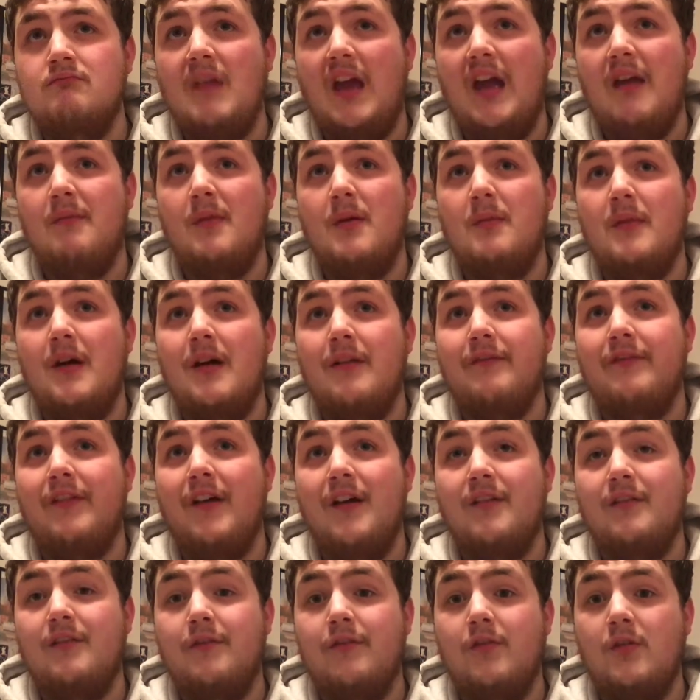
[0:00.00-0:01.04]
had my mom
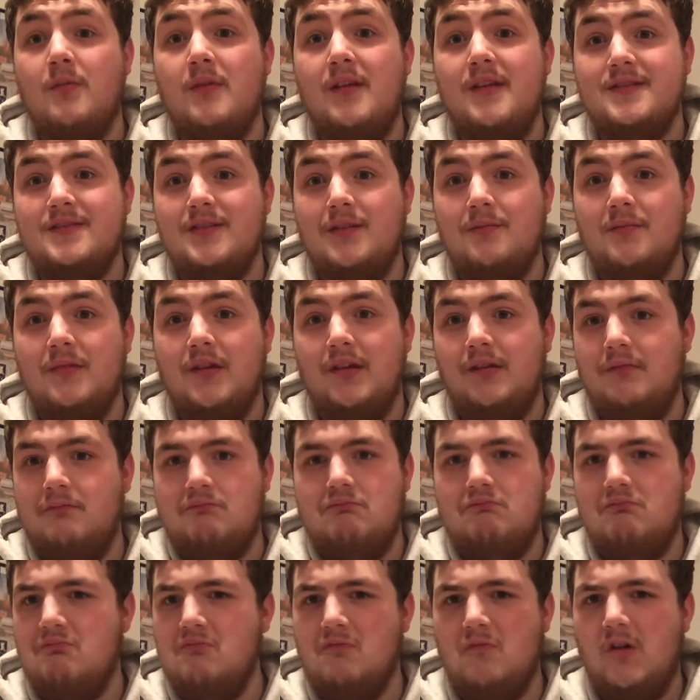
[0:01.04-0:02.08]
found it for me. So I'm like,
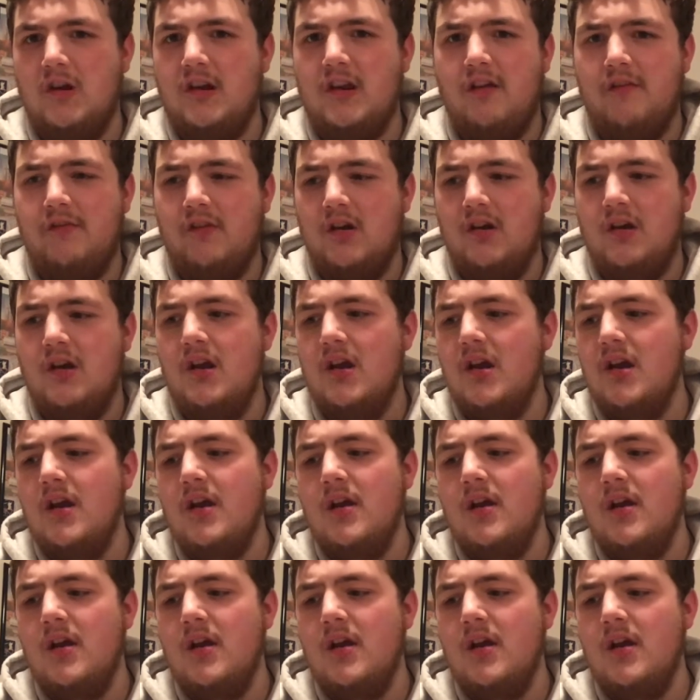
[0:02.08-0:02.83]
whatever.